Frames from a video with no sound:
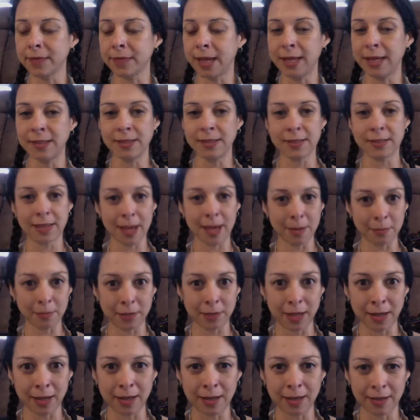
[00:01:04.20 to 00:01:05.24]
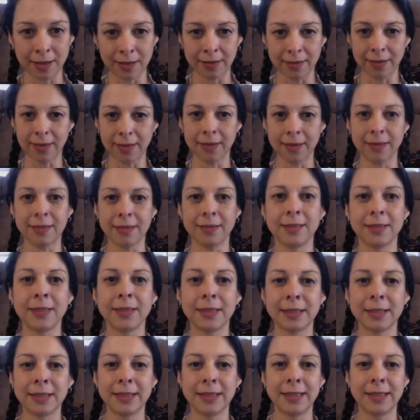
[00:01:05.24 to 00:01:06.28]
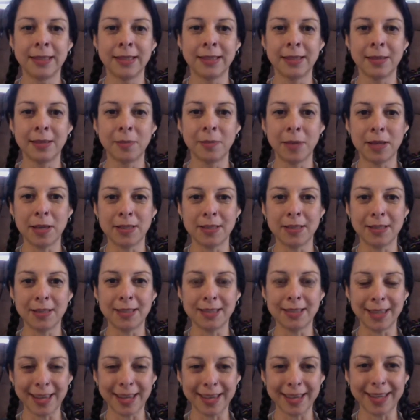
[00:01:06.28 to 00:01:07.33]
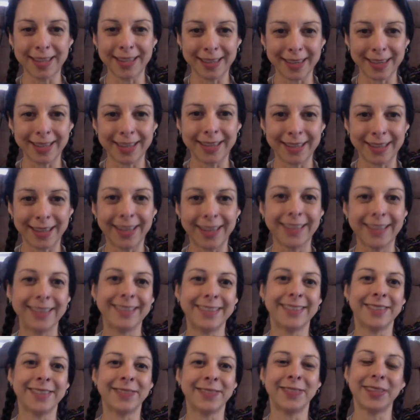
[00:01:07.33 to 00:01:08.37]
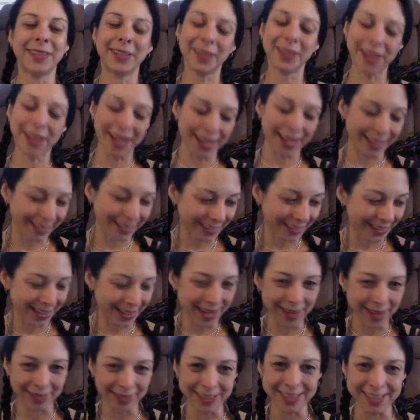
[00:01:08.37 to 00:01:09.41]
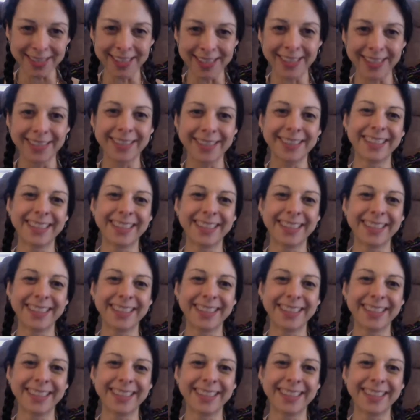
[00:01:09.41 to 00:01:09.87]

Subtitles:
just kept getting the message, get it, get it, get it. So I'm like, okay, I'm listening.